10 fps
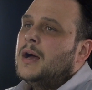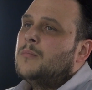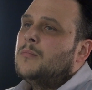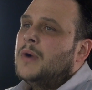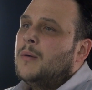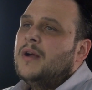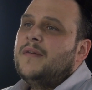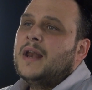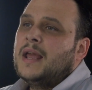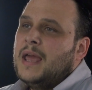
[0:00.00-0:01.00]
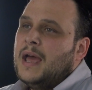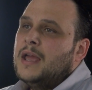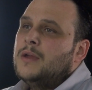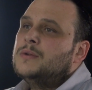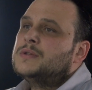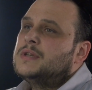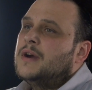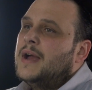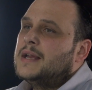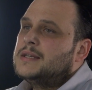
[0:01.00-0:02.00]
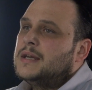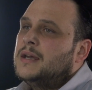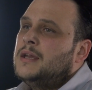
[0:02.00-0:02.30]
My wife Hannah Kay, who's director,